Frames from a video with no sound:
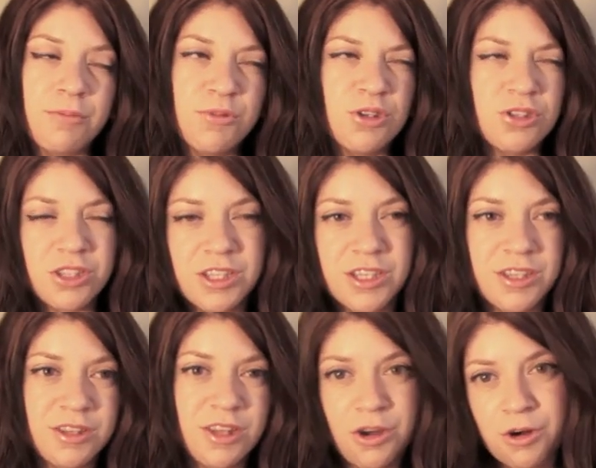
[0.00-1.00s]

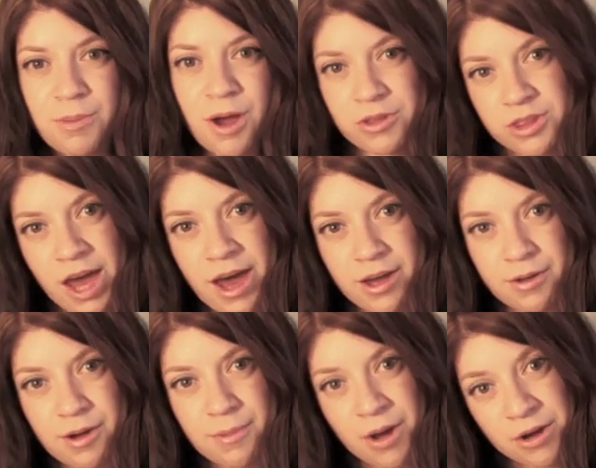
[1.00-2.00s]
Usually they're about
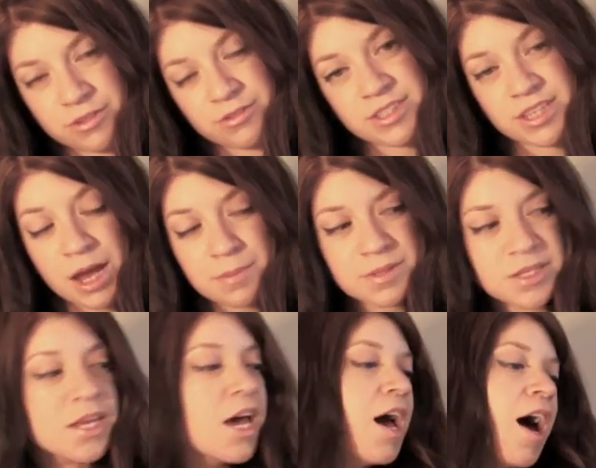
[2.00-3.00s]
that amount of
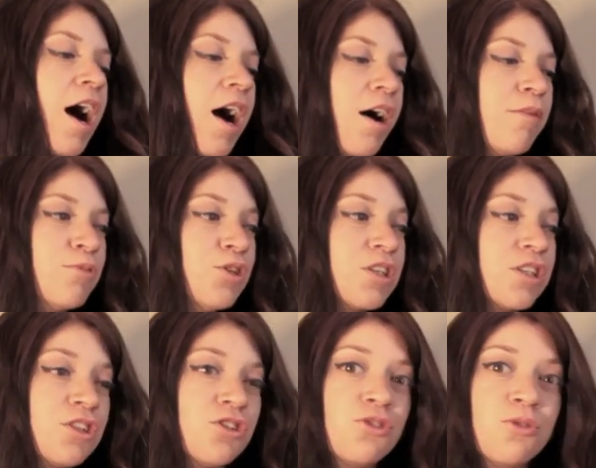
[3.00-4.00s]
steps. You
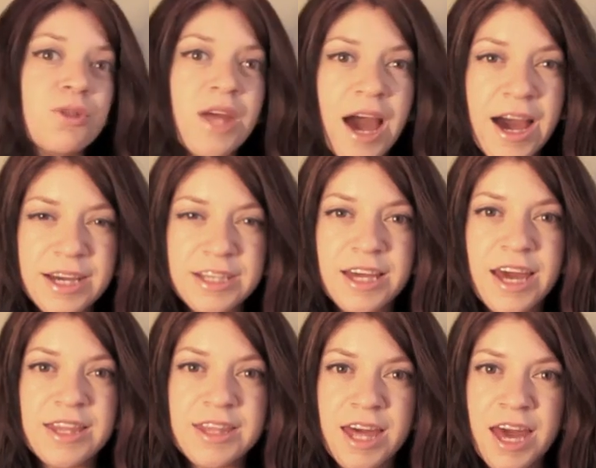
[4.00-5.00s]
can do that,
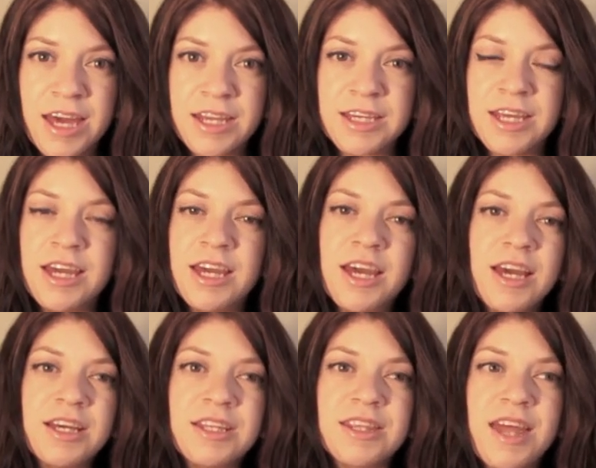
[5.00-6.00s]
and then
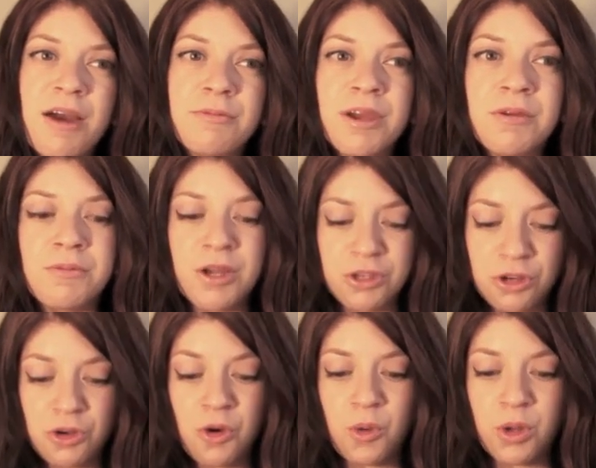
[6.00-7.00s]
that way when
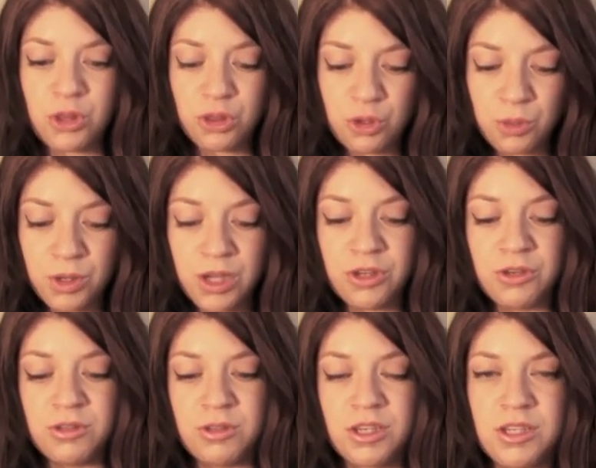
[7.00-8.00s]
you're going through it,
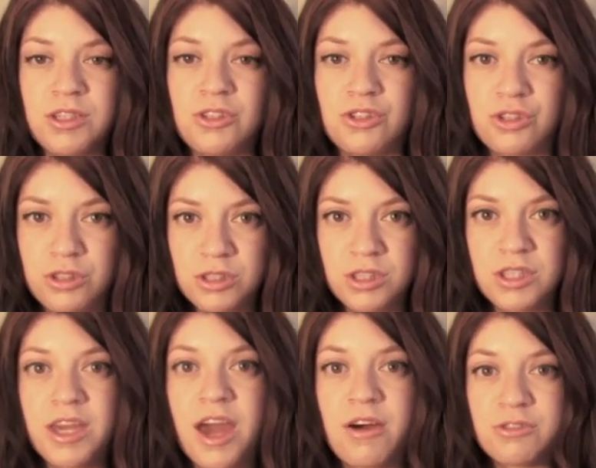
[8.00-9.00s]
you can
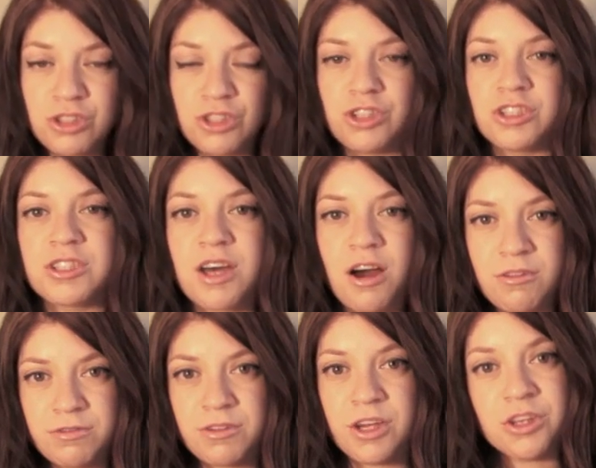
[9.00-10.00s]
count to
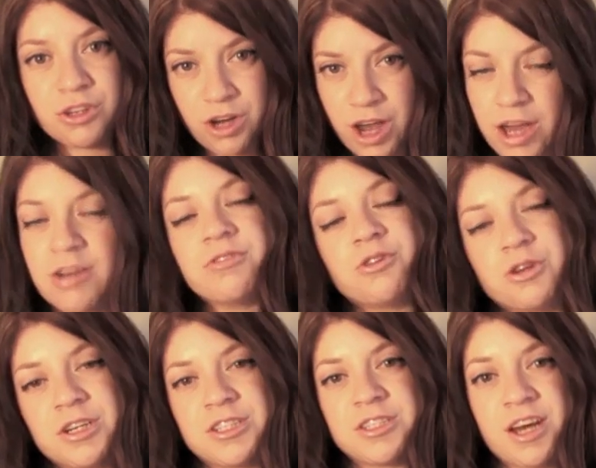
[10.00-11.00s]
yourself in your head, of
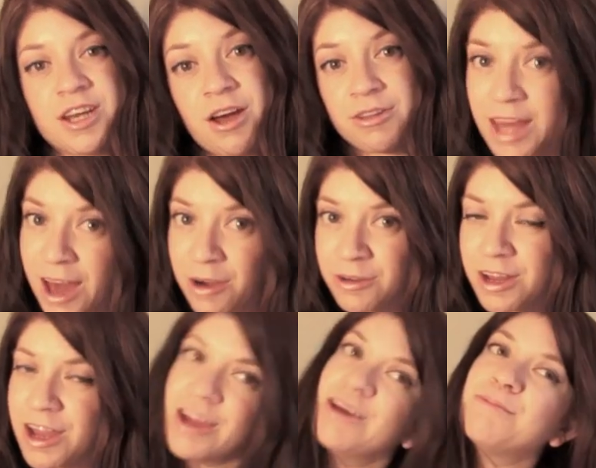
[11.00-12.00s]
course, not out loud,
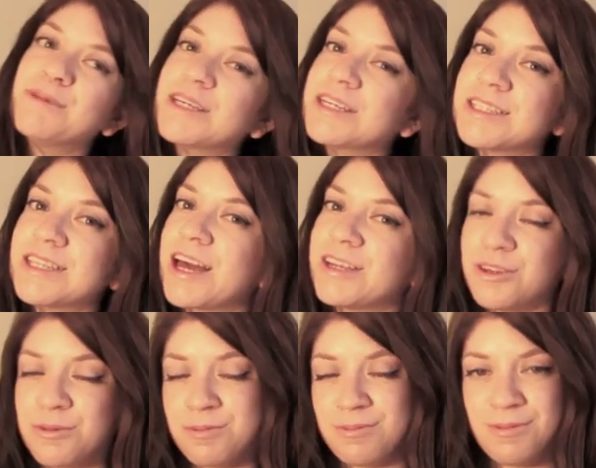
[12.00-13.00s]
because then
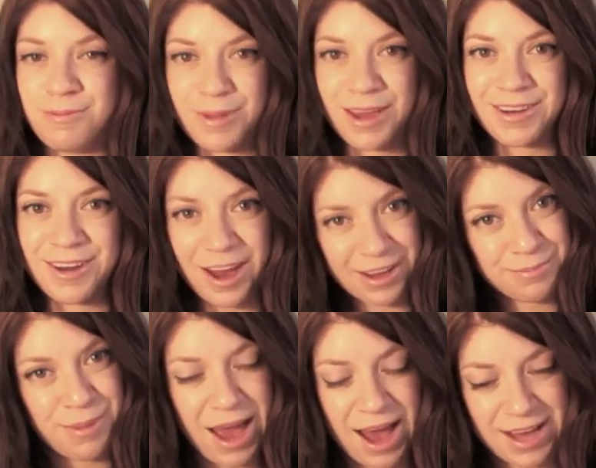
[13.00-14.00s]
you may
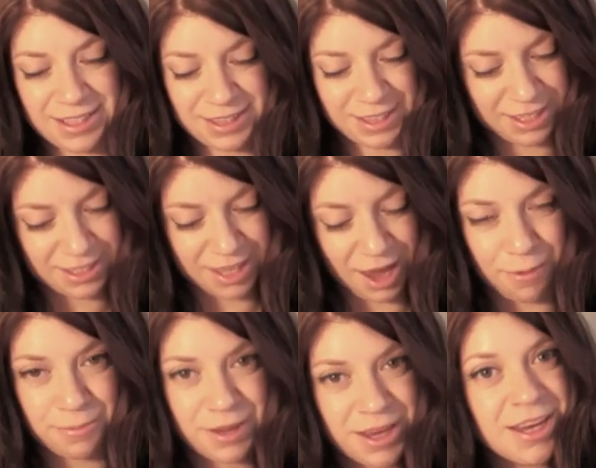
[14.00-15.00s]
not pass the
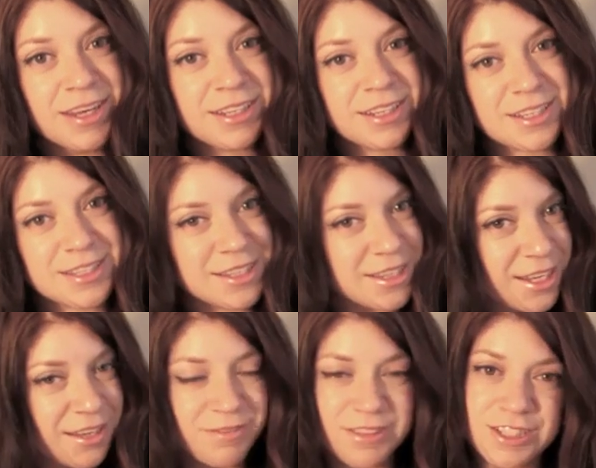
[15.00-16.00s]
exam, because
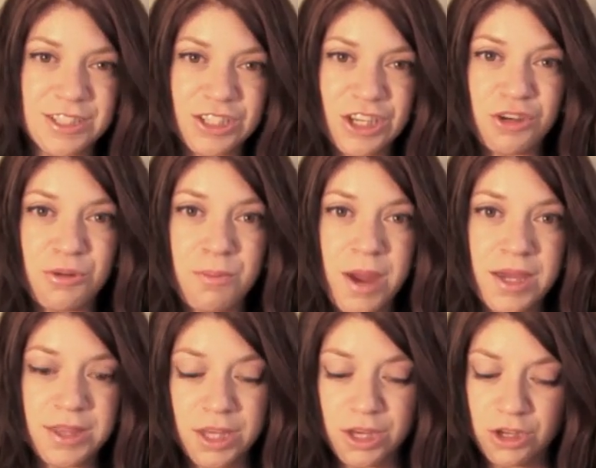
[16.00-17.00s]
the facilitator
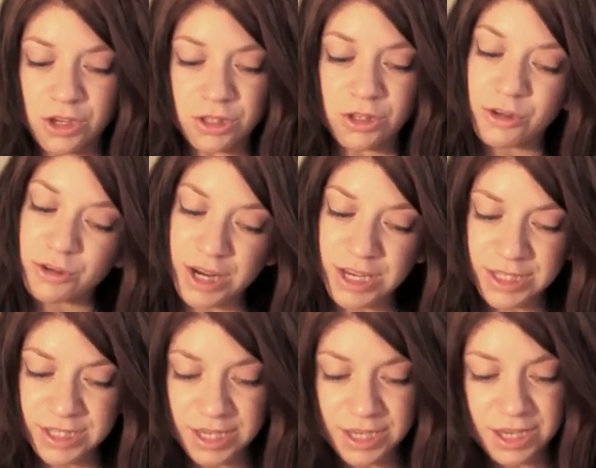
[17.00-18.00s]
might think you're a little
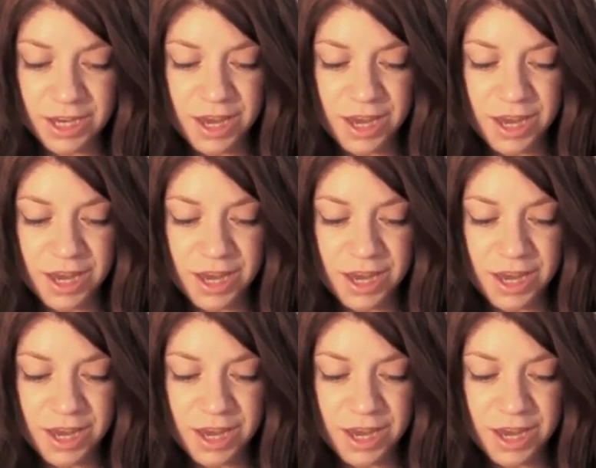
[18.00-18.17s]
crazy.